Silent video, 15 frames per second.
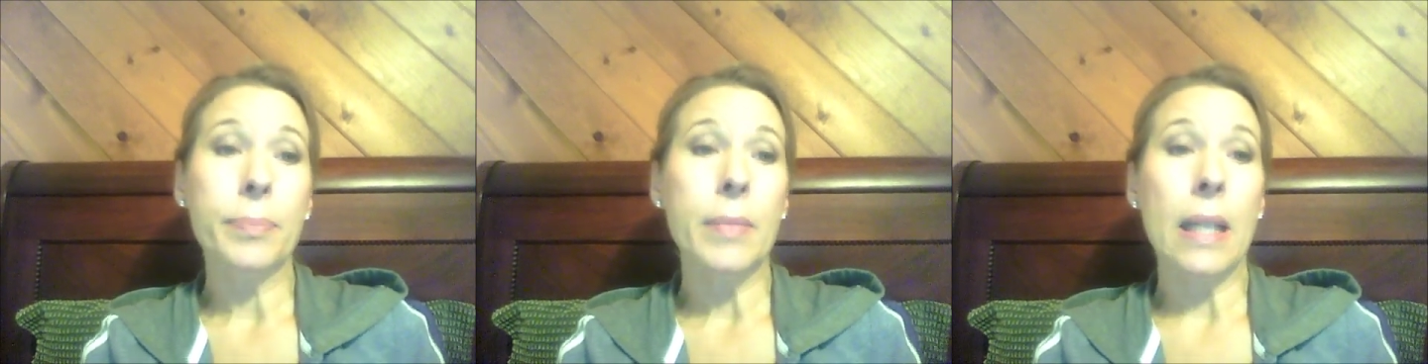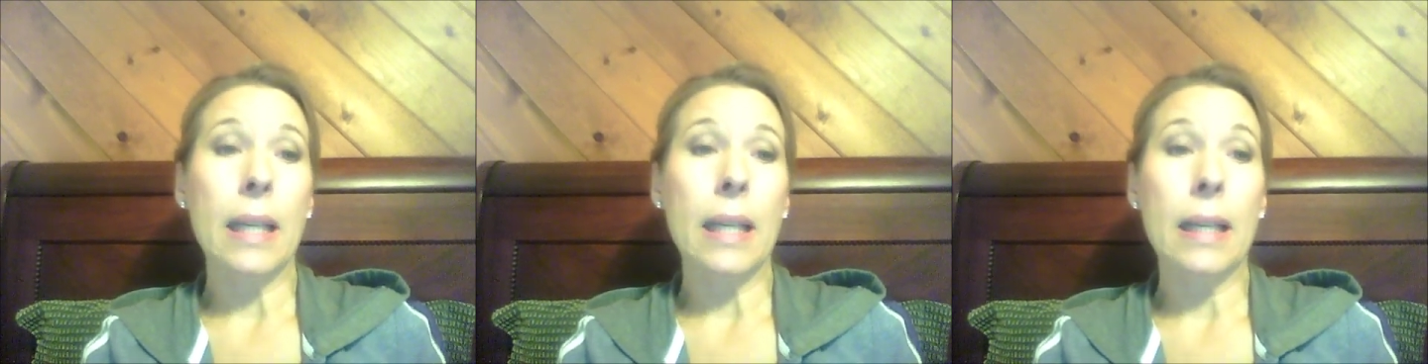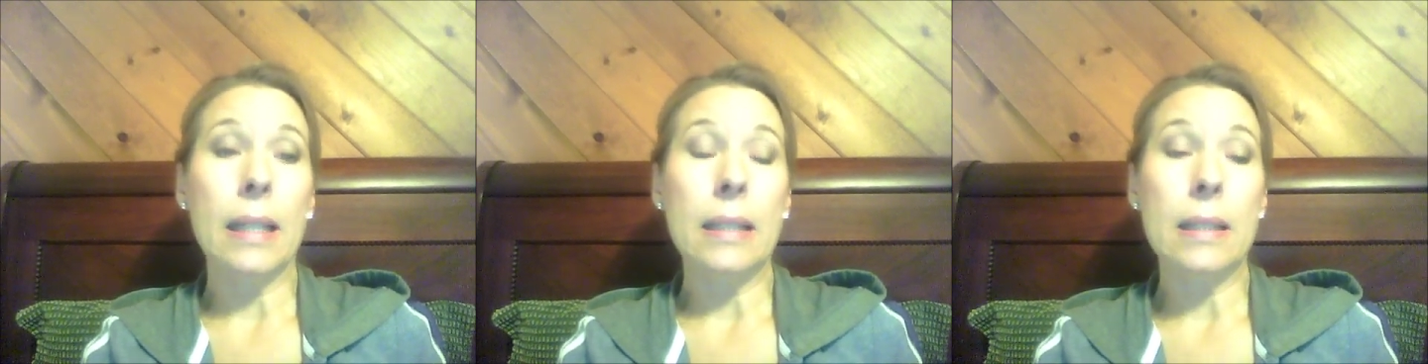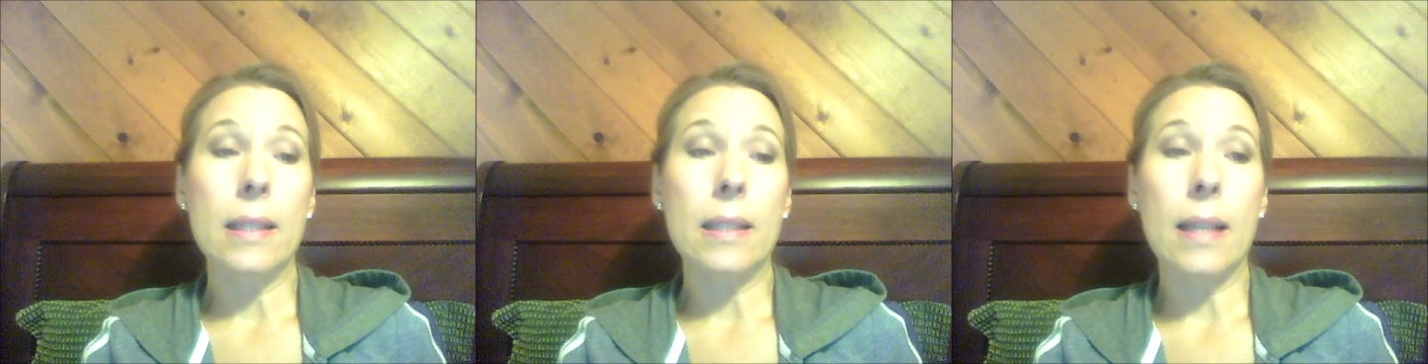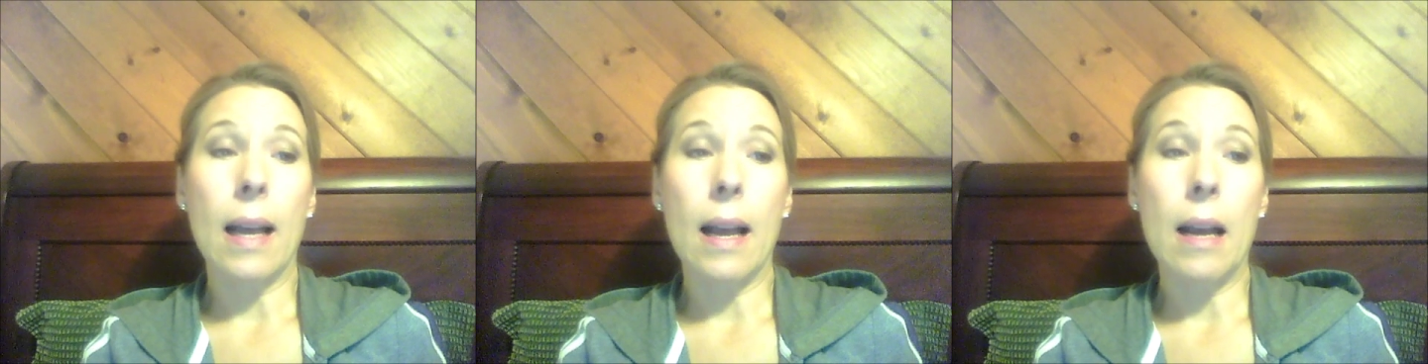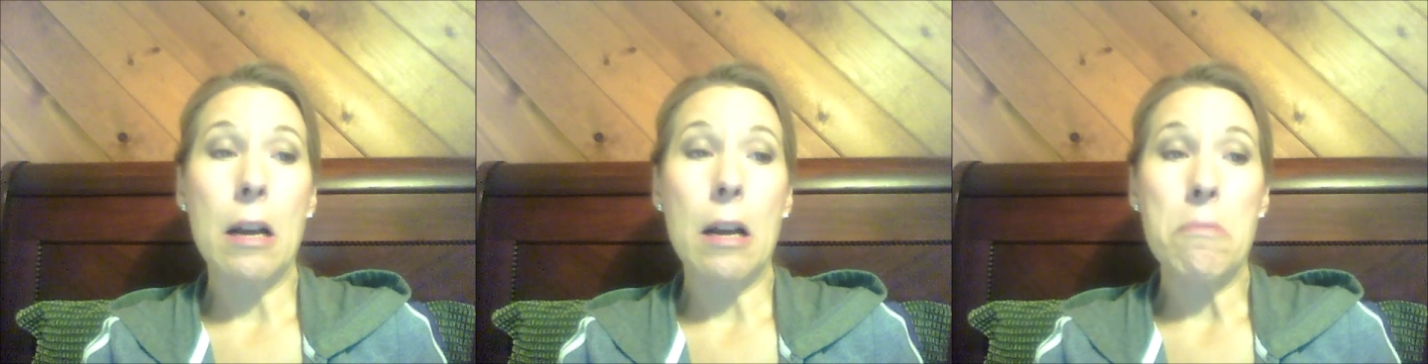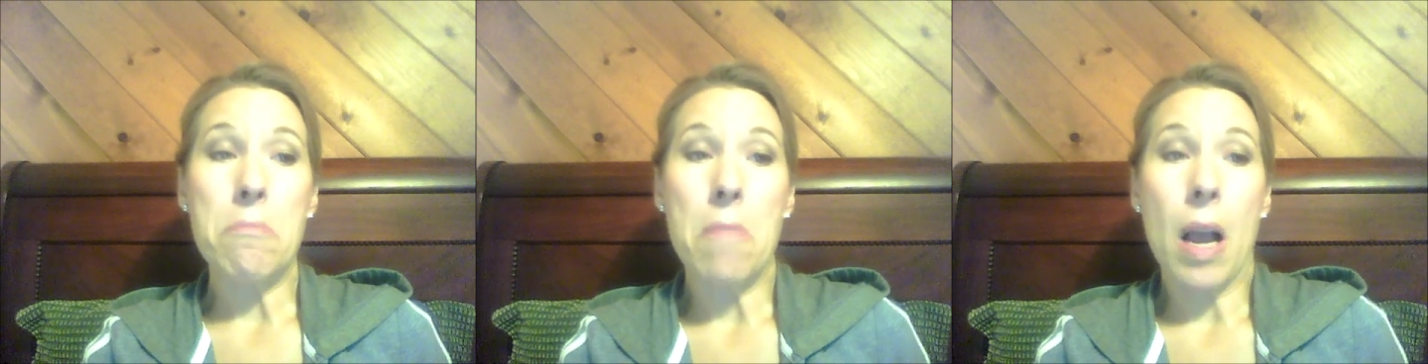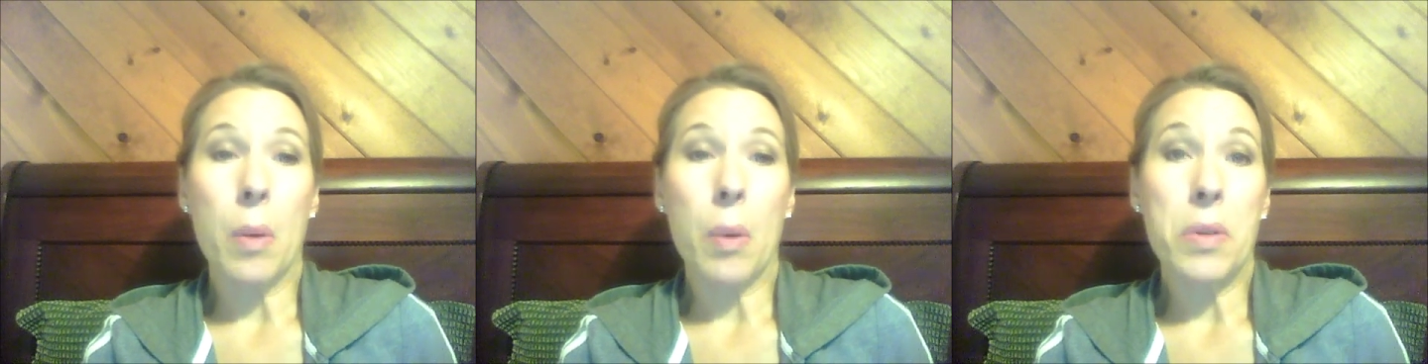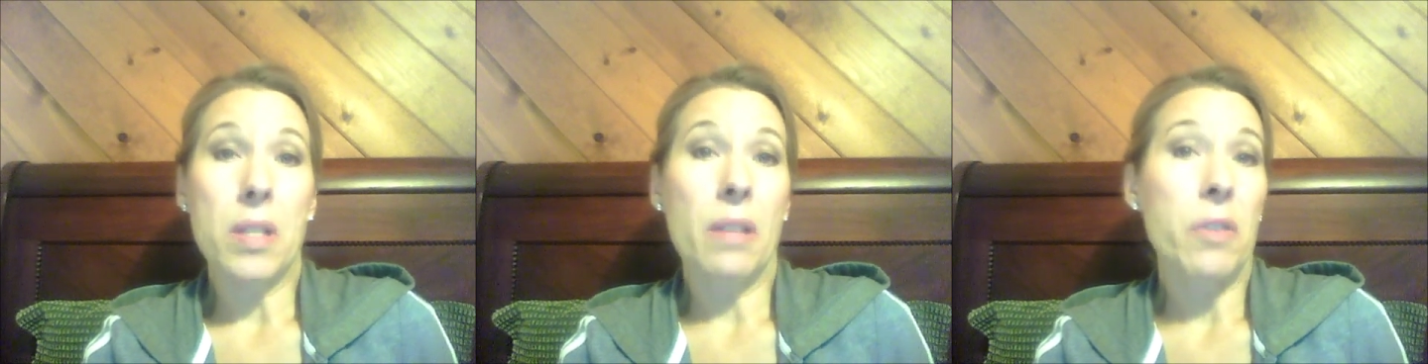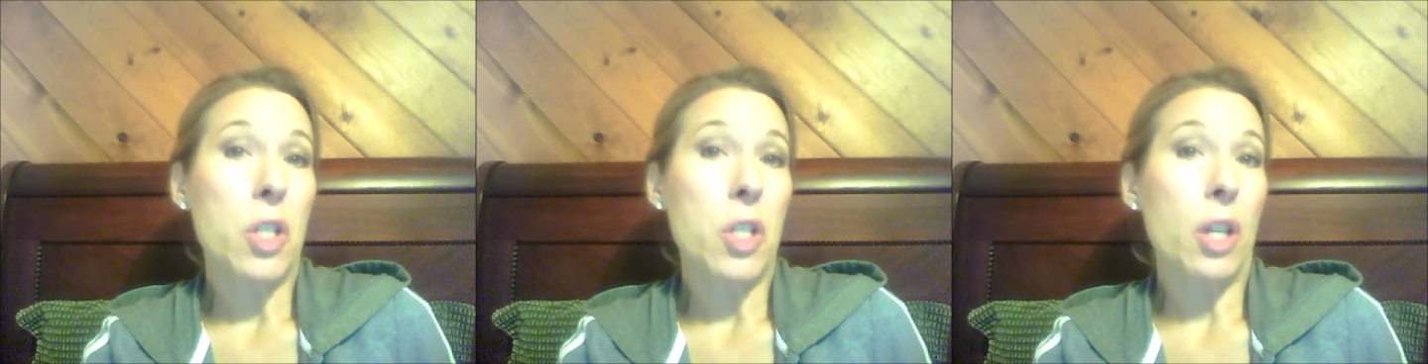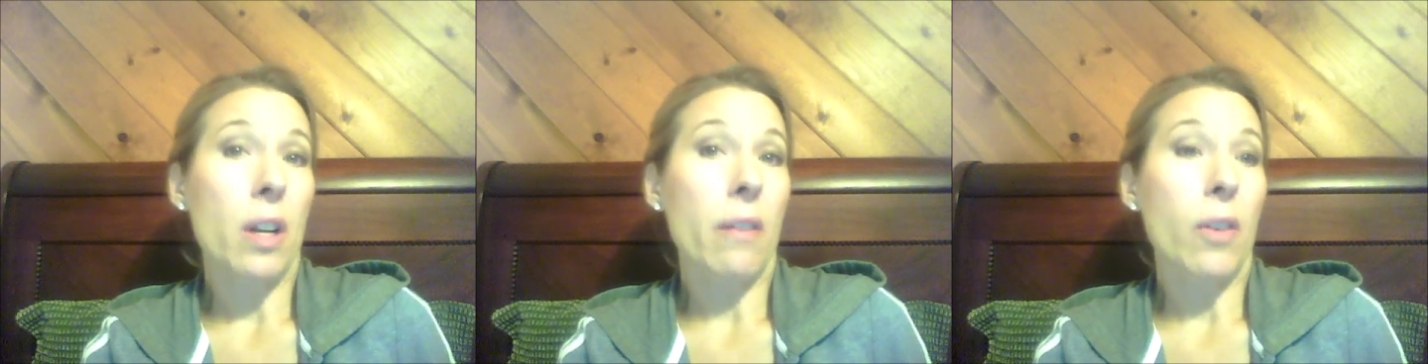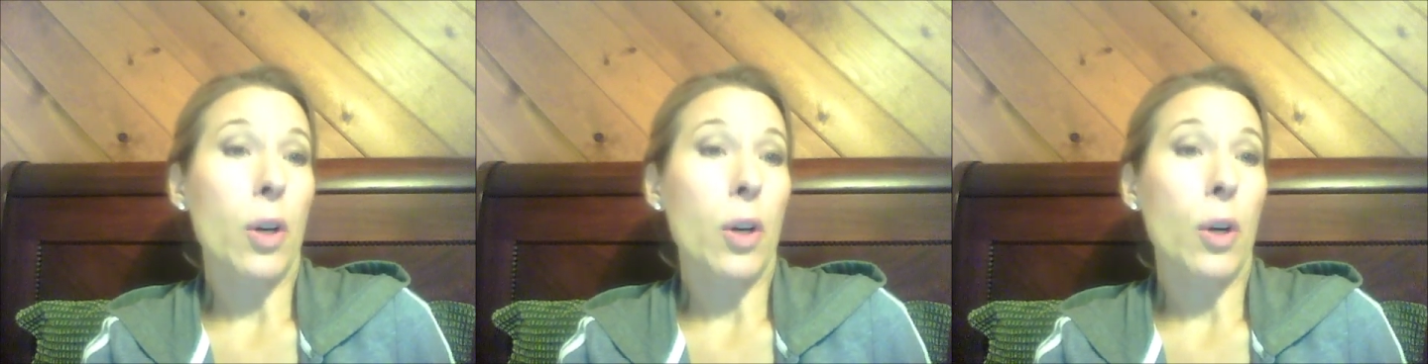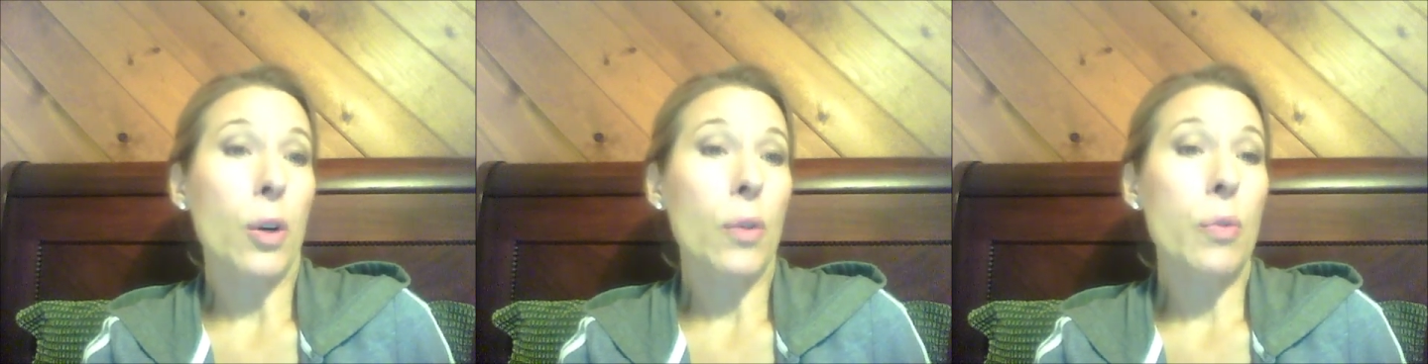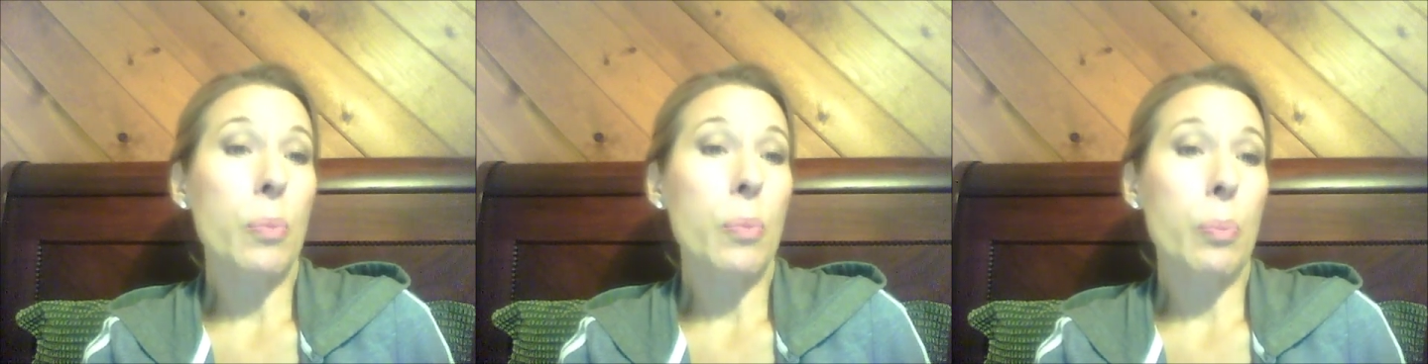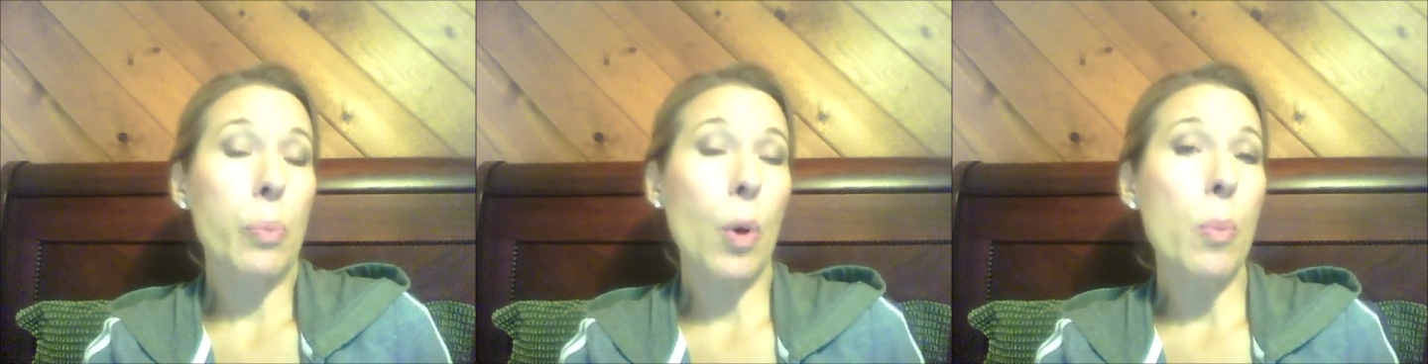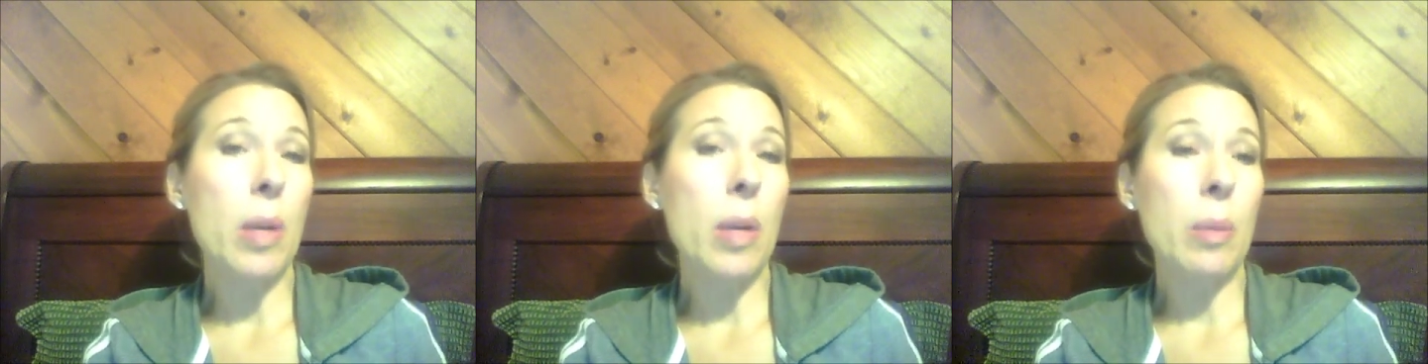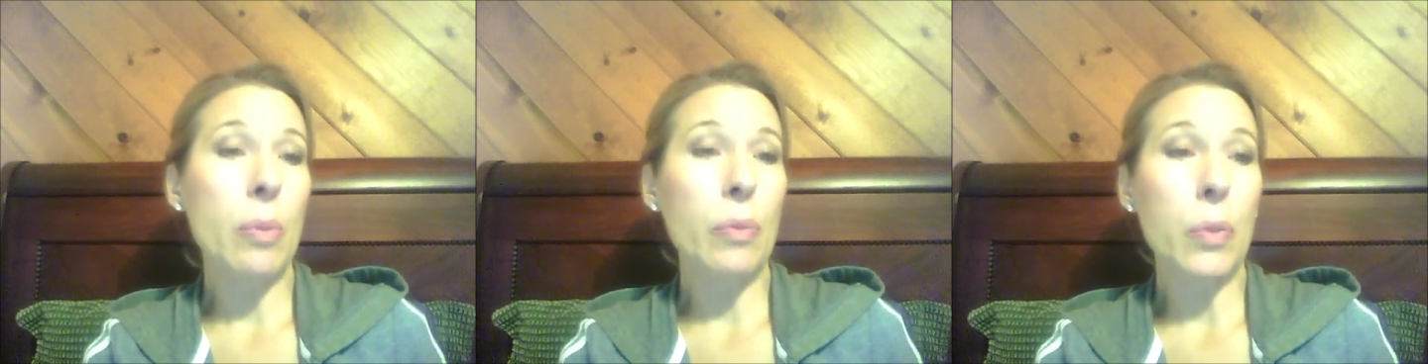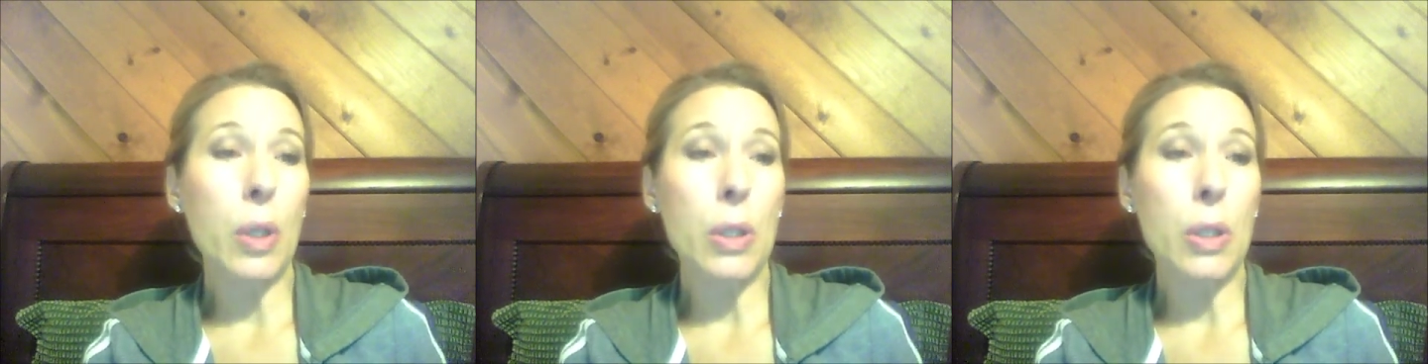And um, I wasn't even sure I'd ever heard of bromine before.